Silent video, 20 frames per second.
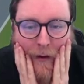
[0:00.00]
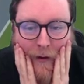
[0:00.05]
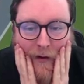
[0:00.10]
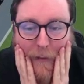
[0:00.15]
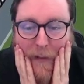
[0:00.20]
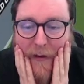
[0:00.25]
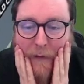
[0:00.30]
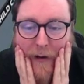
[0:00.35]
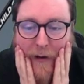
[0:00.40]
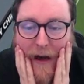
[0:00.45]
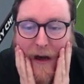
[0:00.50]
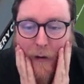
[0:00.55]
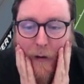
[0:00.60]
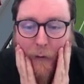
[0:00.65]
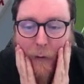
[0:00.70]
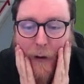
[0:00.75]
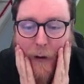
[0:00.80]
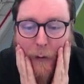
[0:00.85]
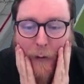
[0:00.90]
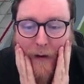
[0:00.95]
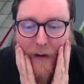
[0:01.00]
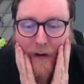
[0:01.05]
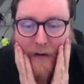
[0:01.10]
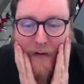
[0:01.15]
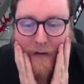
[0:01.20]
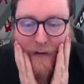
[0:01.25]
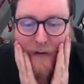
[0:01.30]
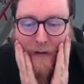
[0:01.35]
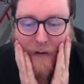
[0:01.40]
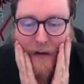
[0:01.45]
To be fair, if we win
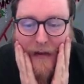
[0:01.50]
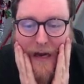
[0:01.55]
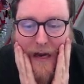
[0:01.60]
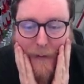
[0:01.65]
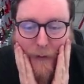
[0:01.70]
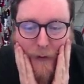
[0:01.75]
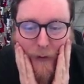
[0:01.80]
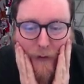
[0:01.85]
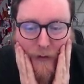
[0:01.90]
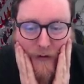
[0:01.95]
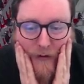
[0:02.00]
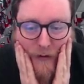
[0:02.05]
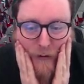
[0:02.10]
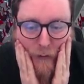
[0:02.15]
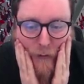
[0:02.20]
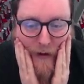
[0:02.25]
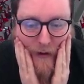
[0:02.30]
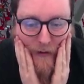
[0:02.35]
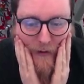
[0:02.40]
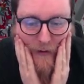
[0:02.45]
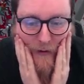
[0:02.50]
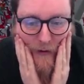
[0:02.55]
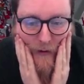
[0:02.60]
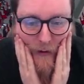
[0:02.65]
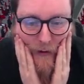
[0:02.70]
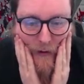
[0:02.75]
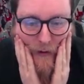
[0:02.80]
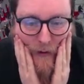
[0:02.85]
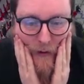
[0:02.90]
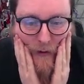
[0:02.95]
this, it's an absolute disgrace.
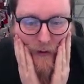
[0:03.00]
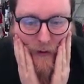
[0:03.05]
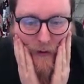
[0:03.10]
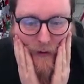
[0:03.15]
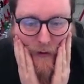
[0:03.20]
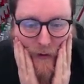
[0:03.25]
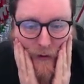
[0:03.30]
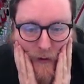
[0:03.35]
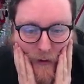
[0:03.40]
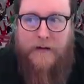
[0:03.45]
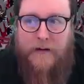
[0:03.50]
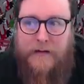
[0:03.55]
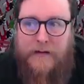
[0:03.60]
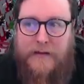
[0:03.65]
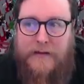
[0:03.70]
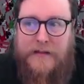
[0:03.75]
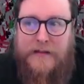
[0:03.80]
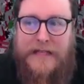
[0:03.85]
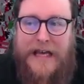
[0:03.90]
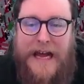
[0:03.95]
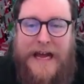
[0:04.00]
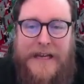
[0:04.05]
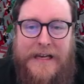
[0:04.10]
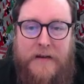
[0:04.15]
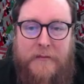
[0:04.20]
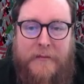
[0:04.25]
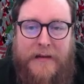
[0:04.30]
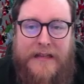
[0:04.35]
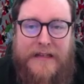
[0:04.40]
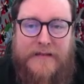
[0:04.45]

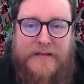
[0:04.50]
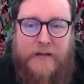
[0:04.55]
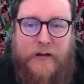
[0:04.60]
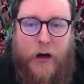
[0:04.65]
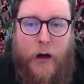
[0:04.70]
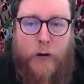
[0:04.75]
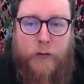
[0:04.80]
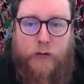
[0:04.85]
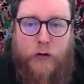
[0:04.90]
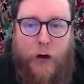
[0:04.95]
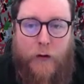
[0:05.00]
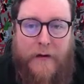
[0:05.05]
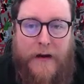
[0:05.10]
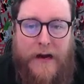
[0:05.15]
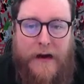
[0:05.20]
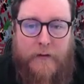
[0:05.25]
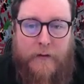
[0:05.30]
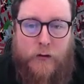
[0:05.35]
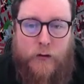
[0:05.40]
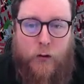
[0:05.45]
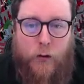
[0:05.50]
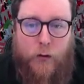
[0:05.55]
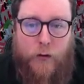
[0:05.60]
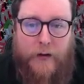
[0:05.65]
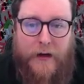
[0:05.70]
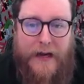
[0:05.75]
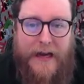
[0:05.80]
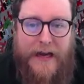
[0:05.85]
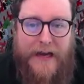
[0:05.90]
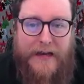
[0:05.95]
10 minutes to go. Torreira
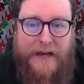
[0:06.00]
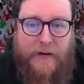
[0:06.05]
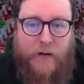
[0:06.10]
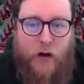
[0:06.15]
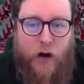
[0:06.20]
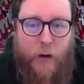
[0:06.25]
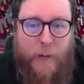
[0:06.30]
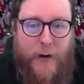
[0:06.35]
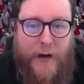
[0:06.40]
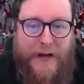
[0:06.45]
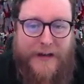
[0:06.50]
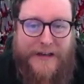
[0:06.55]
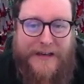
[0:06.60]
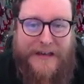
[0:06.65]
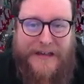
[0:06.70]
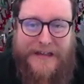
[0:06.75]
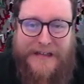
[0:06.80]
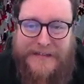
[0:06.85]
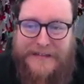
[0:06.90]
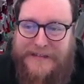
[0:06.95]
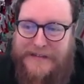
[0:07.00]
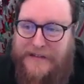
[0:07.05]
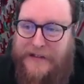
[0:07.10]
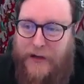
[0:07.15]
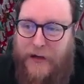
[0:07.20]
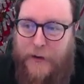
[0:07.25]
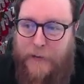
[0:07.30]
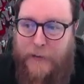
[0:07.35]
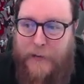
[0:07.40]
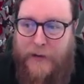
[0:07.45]
corner in. Comma clears this
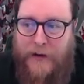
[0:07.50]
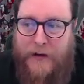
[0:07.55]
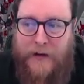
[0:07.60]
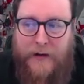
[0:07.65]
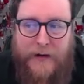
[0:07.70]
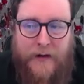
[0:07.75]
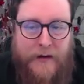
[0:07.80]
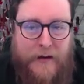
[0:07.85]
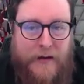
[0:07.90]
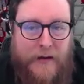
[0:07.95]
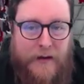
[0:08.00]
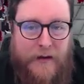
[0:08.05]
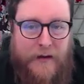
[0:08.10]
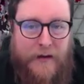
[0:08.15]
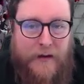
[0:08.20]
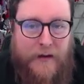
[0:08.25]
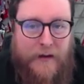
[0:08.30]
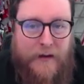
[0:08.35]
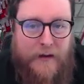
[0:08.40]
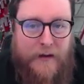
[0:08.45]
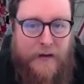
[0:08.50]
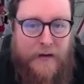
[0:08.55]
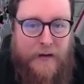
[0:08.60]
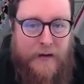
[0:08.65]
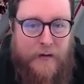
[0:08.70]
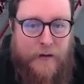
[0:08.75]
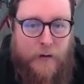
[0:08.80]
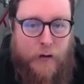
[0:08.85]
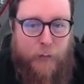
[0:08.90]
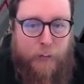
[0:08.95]
time.
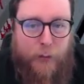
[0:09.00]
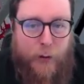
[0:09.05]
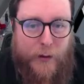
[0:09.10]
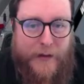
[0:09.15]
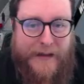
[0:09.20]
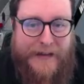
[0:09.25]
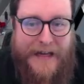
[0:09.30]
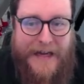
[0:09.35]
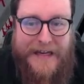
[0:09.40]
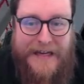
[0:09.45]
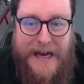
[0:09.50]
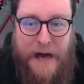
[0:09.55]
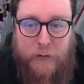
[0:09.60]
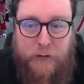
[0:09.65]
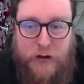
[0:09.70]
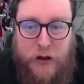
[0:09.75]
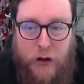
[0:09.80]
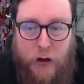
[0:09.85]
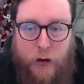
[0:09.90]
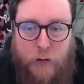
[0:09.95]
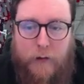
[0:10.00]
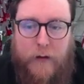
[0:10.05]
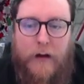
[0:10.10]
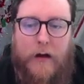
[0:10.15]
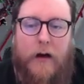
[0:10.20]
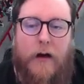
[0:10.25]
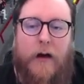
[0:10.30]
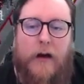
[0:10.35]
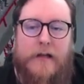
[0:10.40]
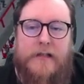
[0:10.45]
Good block again. Nelson long.
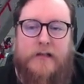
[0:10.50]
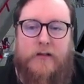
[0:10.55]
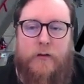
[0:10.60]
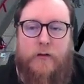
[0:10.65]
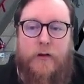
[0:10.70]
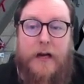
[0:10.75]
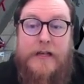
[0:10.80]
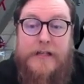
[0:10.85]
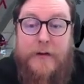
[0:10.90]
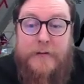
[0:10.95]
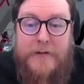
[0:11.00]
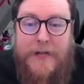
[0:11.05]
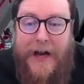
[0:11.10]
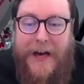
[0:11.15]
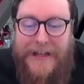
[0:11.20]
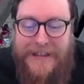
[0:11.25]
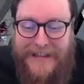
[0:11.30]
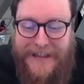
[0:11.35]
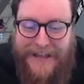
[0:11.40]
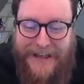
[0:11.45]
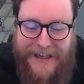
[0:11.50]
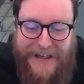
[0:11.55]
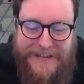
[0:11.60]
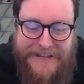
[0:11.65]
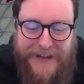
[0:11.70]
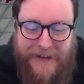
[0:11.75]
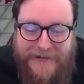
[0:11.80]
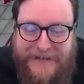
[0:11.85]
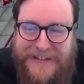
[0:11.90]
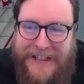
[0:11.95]
Oh, he scored. He's
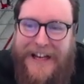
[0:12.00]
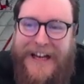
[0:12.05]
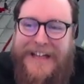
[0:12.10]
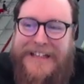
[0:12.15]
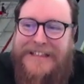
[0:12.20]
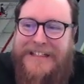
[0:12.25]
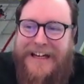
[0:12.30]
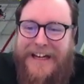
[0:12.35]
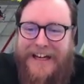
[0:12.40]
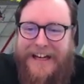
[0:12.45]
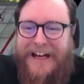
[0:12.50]
offside.